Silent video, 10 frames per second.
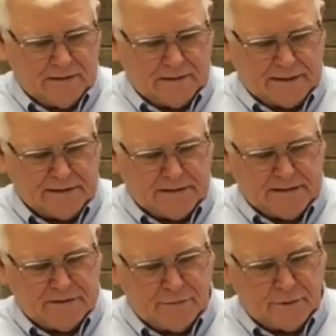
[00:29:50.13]

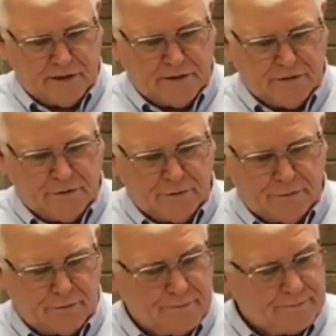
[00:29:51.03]

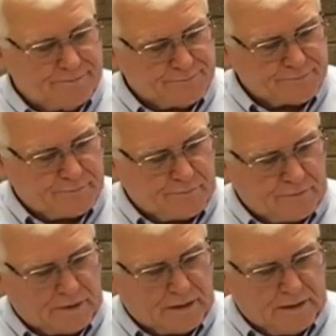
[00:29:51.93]
1822.
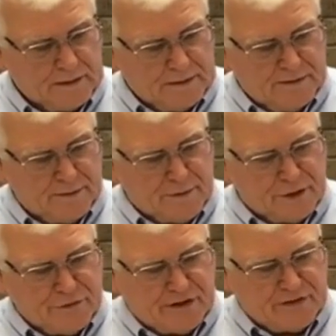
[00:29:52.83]
The
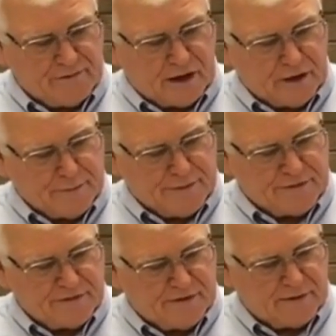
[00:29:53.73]
music of
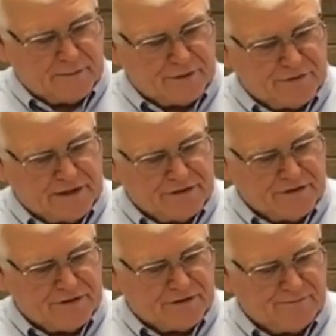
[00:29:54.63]
harpists and
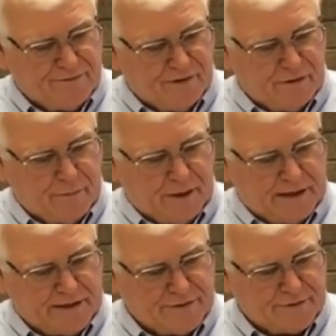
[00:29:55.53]
musicians and flute
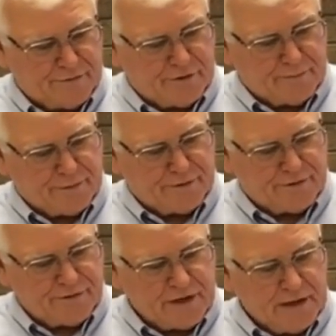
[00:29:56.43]
players and
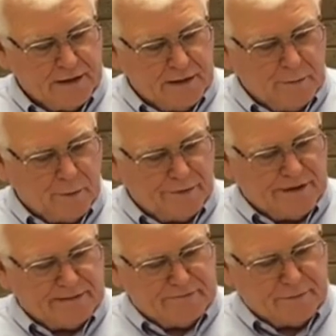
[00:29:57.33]
trumpeters will
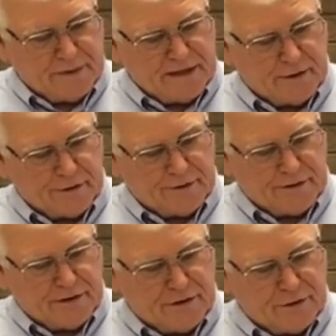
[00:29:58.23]
never be
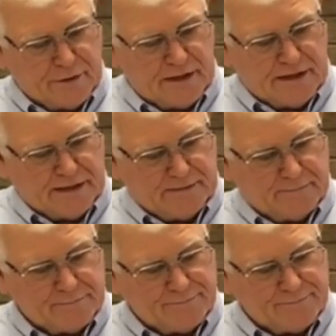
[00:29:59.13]
heard in you again